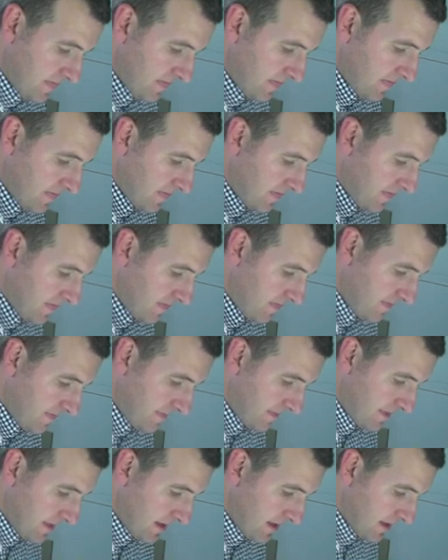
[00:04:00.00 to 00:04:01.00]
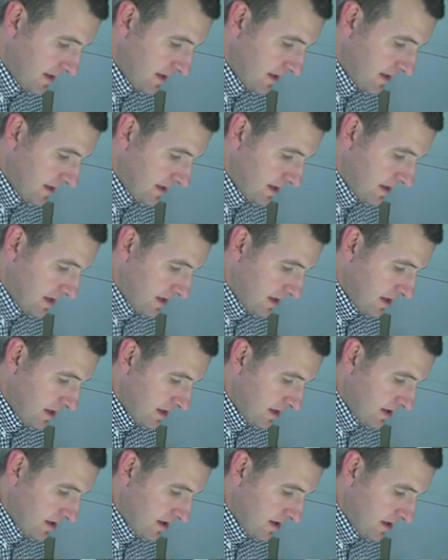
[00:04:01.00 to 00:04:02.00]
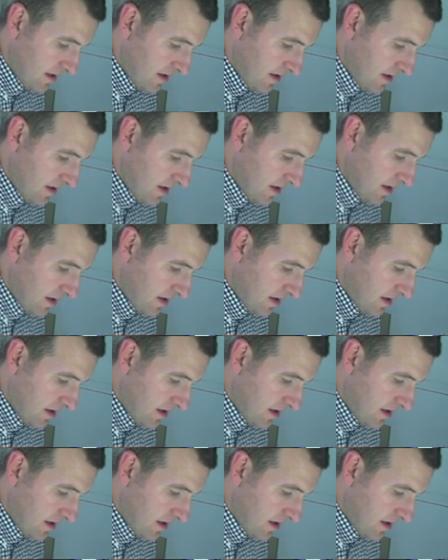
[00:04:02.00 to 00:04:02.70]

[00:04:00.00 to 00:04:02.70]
Nothing is said.